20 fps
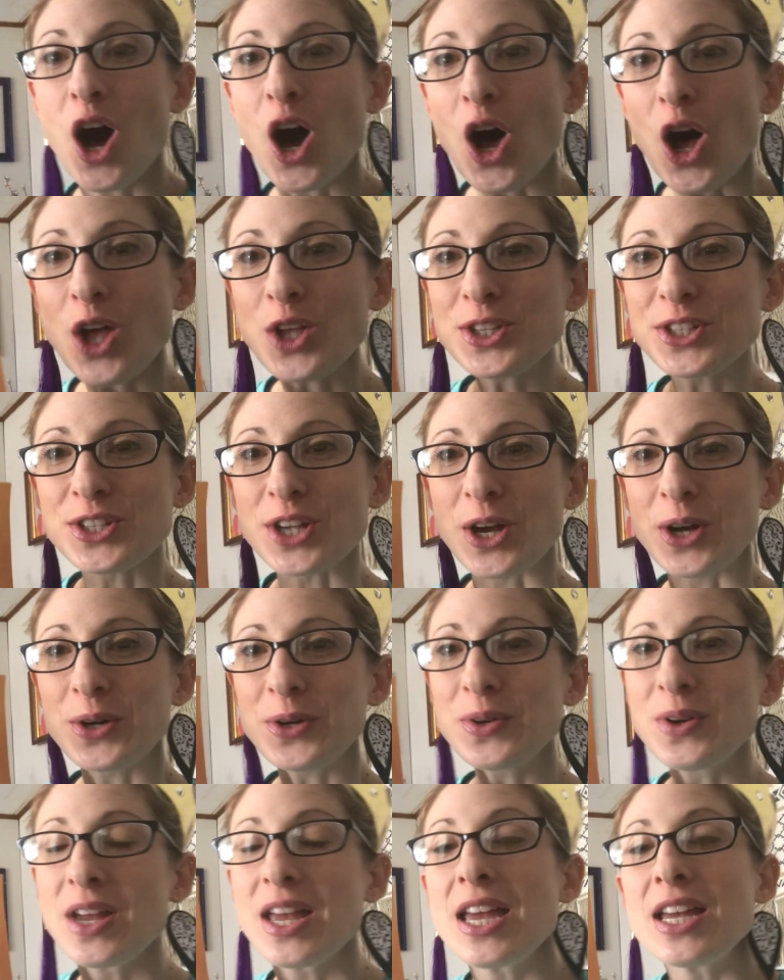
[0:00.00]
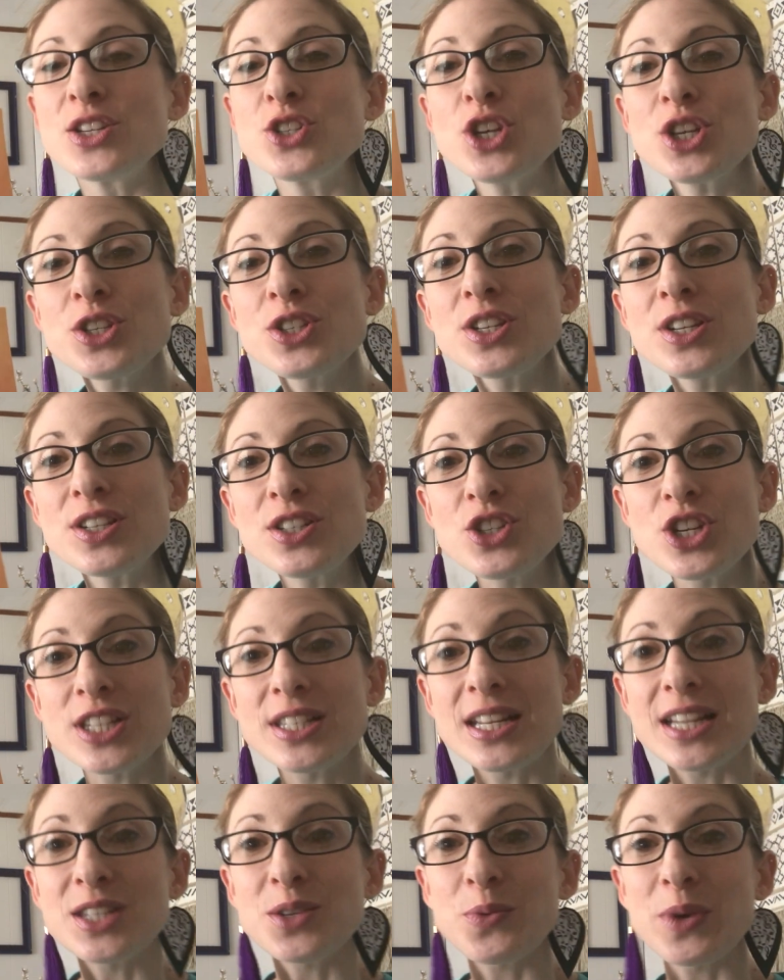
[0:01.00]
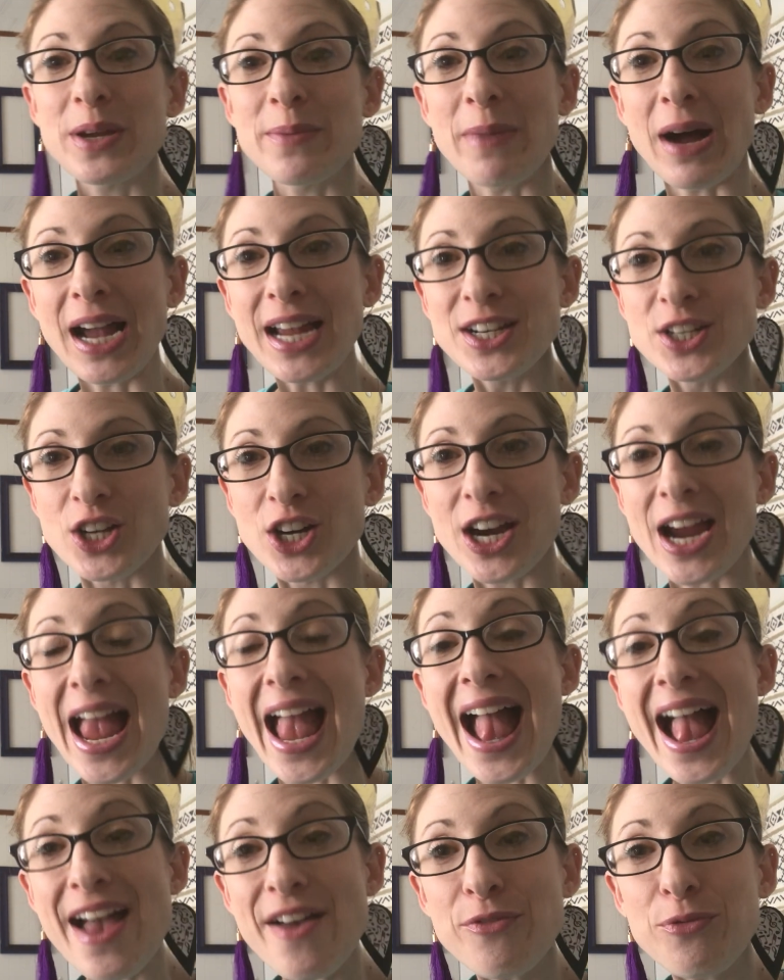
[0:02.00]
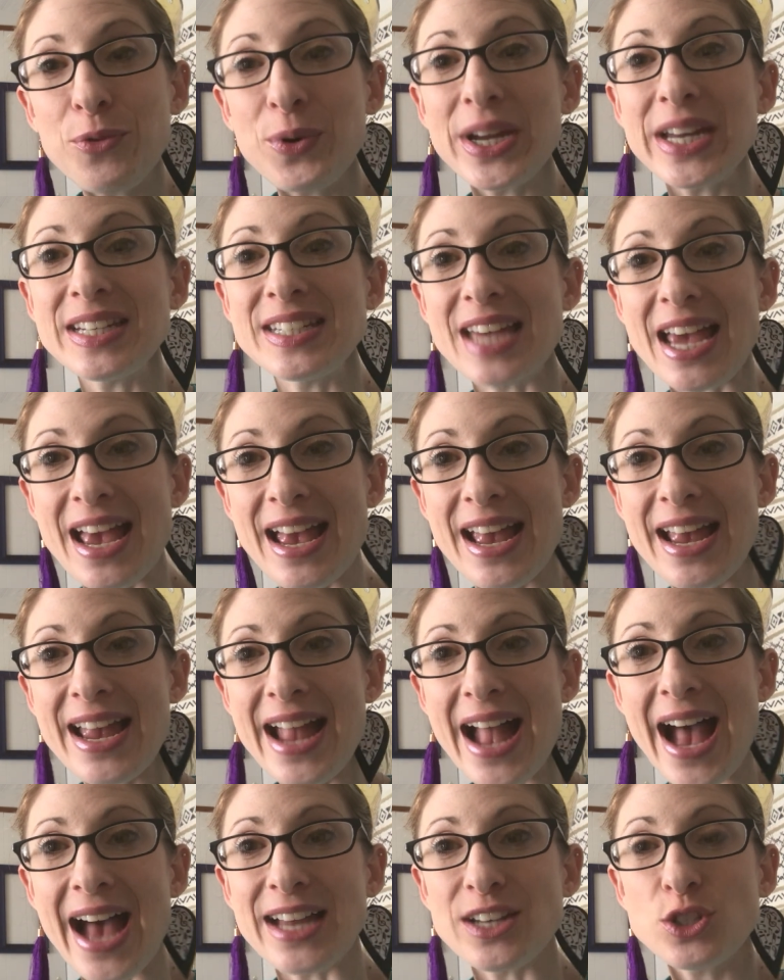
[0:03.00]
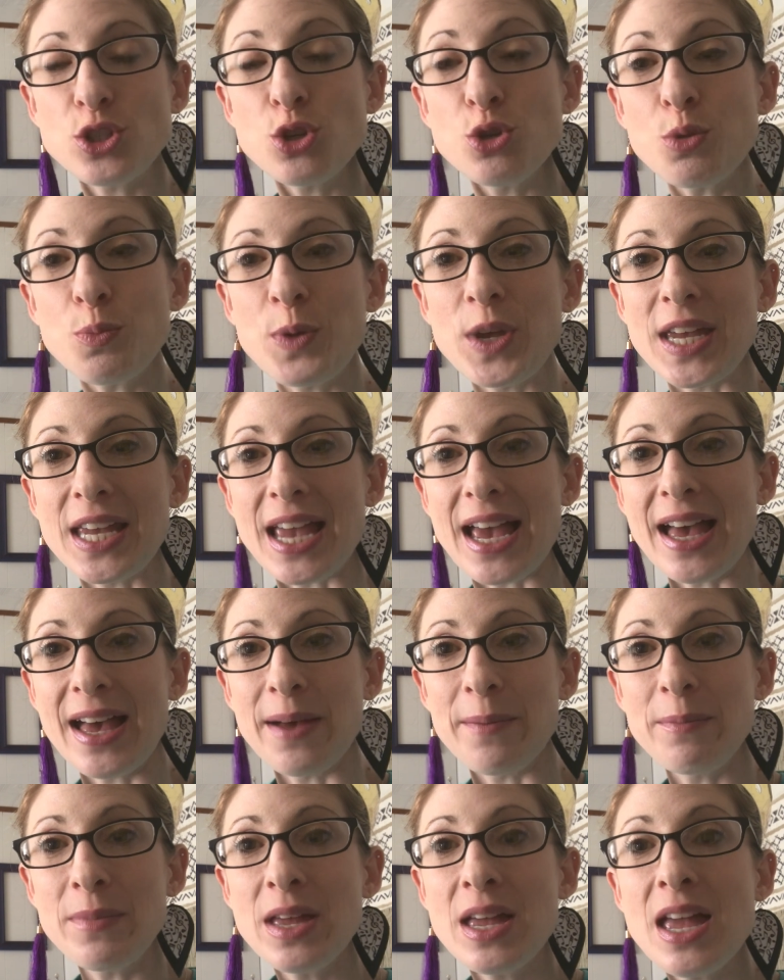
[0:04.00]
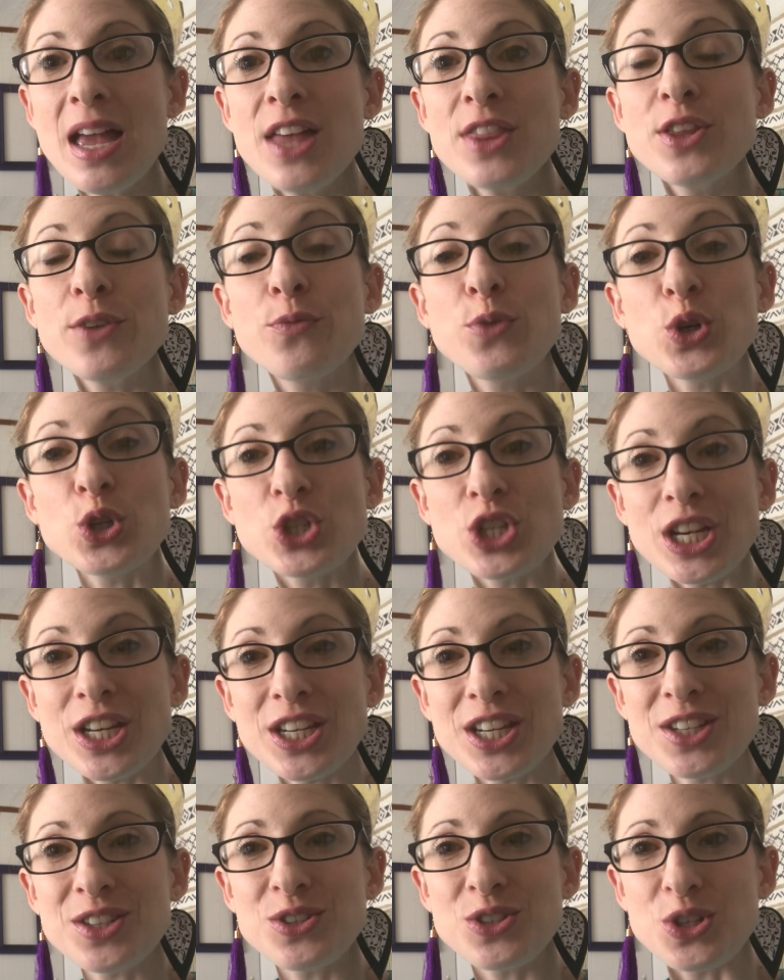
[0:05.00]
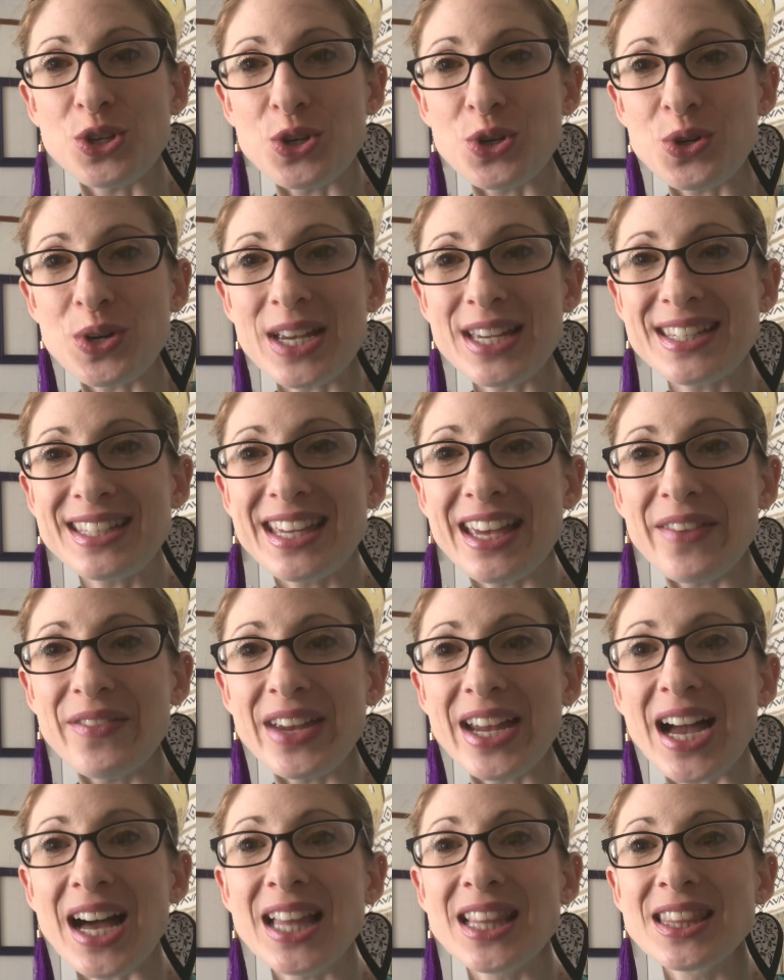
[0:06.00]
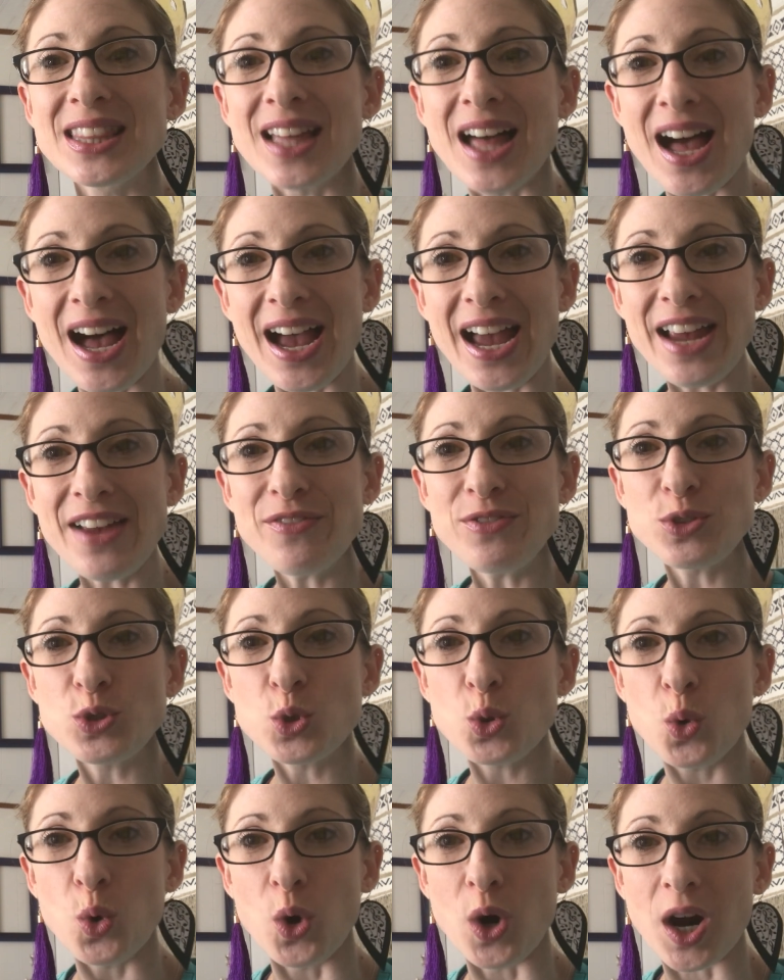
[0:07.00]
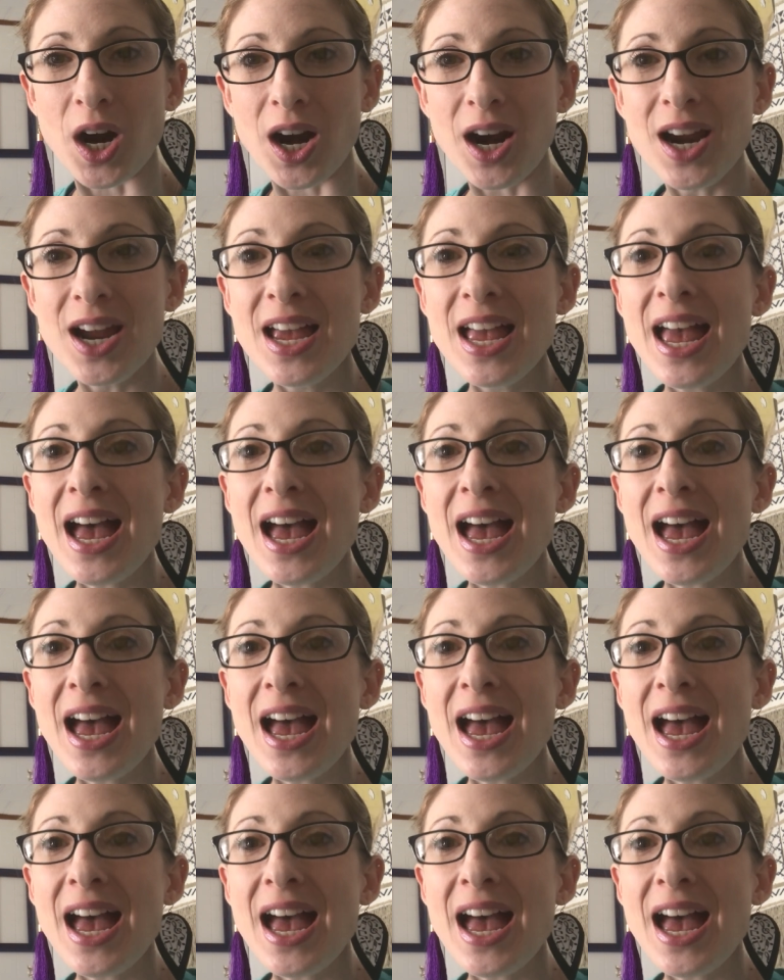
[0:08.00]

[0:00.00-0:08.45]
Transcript: Also, just as a reminder, every day at 2 p.m., the Virginia Zoo is giving a live tour